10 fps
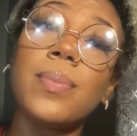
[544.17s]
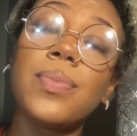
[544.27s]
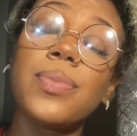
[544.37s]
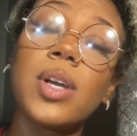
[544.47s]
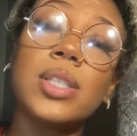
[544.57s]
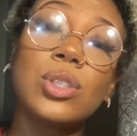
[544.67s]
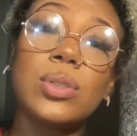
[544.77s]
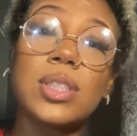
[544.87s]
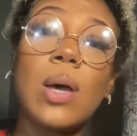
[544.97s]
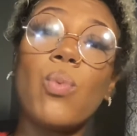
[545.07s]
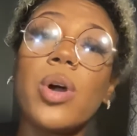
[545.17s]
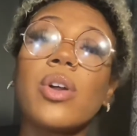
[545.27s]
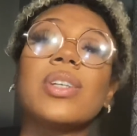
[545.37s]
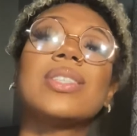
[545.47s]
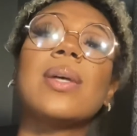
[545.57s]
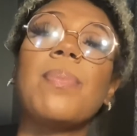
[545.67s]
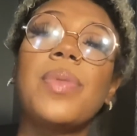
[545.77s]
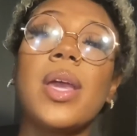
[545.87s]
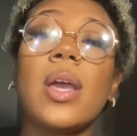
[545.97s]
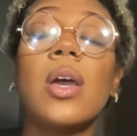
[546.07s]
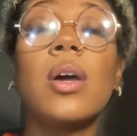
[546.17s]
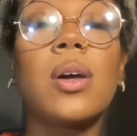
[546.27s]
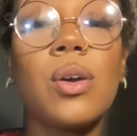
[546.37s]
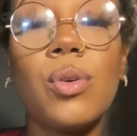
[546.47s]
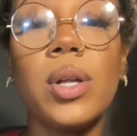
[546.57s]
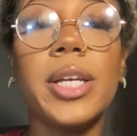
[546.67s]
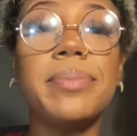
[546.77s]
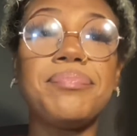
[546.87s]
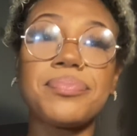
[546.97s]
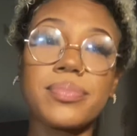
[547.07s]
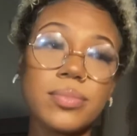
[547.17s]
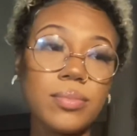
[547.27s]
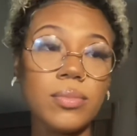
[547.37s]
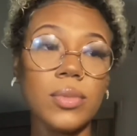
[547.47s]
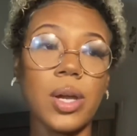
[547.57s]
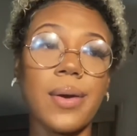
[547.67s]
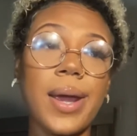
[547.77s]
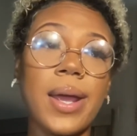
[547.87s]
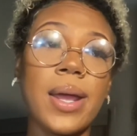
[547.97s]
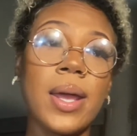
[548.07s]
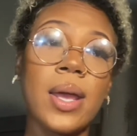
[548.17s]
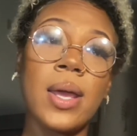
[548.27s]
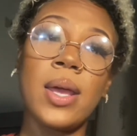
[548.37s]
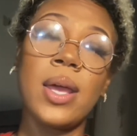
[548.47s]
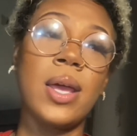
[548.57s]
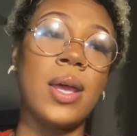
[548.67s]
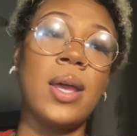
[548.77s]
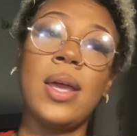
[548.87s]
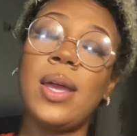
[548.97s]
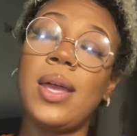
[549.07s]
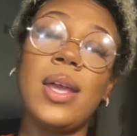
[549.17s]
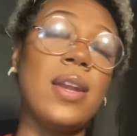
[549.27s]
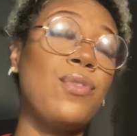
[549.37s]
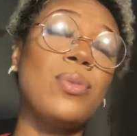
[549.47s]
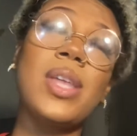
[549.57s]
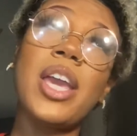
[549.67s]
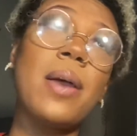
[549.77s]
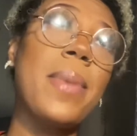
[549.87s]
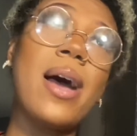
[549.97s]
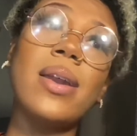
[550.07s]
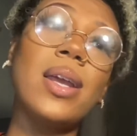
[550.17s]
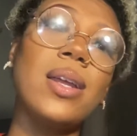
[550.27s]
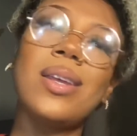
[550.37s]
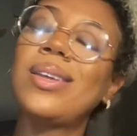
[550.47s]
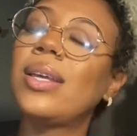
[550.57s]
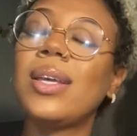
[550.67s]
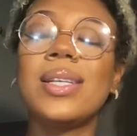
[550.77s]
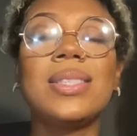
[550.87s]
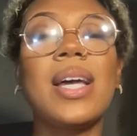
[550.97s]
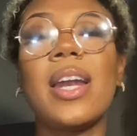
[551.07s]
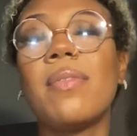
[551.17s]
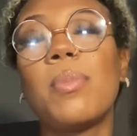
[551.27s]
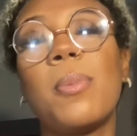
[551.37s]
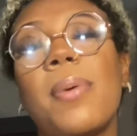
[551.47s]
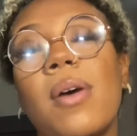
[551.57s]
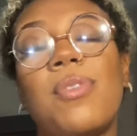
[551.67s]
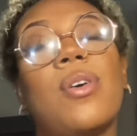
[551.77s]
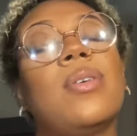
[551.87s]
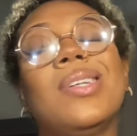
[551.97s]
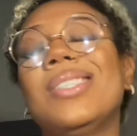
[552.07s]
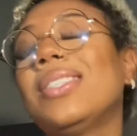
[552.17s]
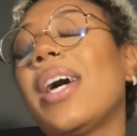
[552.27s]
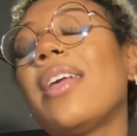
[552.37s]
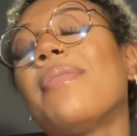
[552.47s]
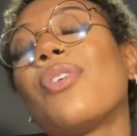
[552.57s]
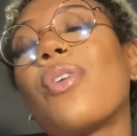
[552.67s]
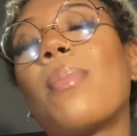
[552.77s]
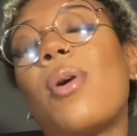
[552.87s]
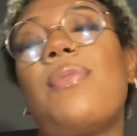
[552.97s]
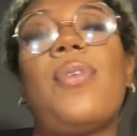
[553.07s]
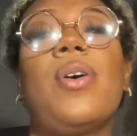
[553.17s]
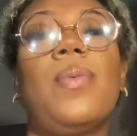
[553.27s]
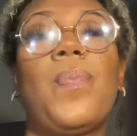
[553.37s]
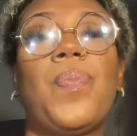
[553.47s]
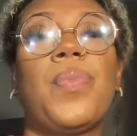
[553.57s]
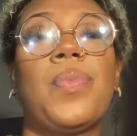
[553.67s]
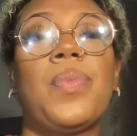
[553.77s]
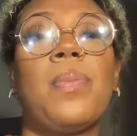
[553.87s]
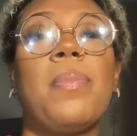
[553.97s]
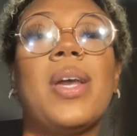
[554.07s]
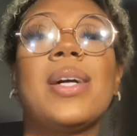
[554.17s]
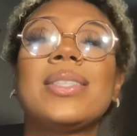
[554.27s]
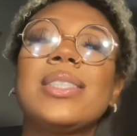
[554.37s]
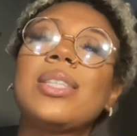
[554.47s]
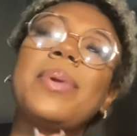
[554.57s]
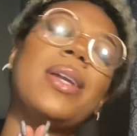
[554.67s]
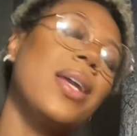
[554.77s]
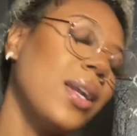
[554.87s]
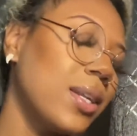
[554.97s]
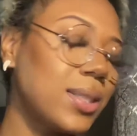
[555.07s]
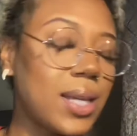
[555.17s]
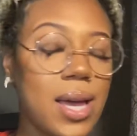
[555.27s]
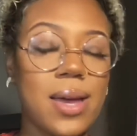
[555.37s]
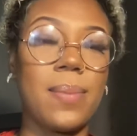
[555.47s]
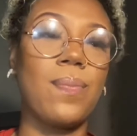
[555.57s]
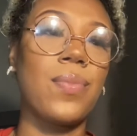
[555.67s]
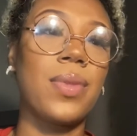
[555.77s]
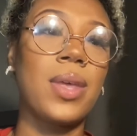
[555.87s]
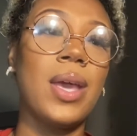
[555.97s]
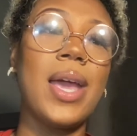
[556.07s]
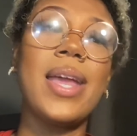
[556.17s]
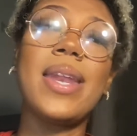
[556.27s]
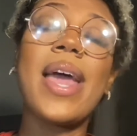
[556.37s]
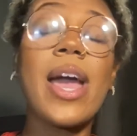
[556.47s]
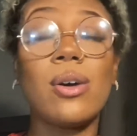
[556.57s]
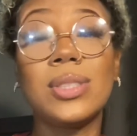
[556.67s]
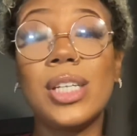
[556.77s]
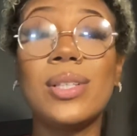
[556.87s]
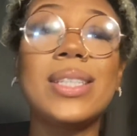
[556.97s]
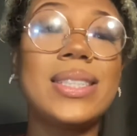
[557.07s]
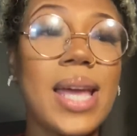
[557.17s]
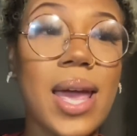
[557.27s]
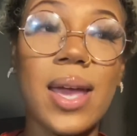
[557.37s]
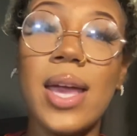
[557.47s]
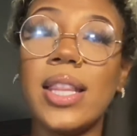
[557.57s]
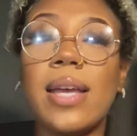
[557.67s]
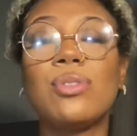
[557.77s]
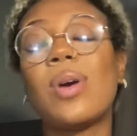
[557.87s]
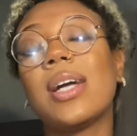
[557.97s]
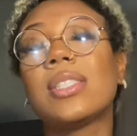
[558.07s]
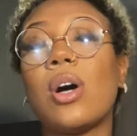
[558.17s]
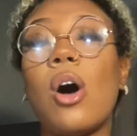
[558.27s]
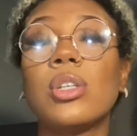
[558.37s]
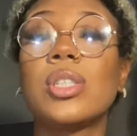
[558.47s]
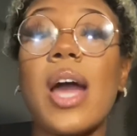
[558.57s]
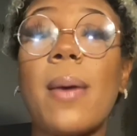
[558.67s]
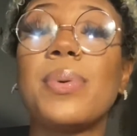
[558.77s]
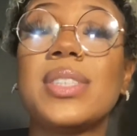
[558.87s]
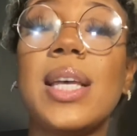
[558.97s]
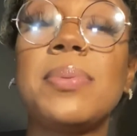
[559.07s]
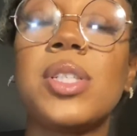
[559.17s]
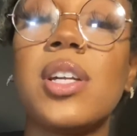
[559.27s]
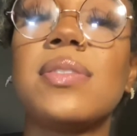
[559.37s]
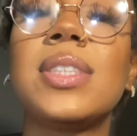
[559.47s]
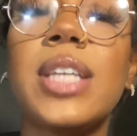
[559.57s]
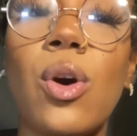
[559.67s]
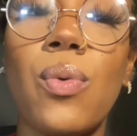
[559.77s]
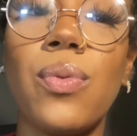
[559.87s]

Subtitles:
onto someone or something. Google it. All right. And if you think about it, it's not even Papa's fault. It's not even Grandma's fault. Because since the beginning of time, and now till this day, they tried to alter our perception of self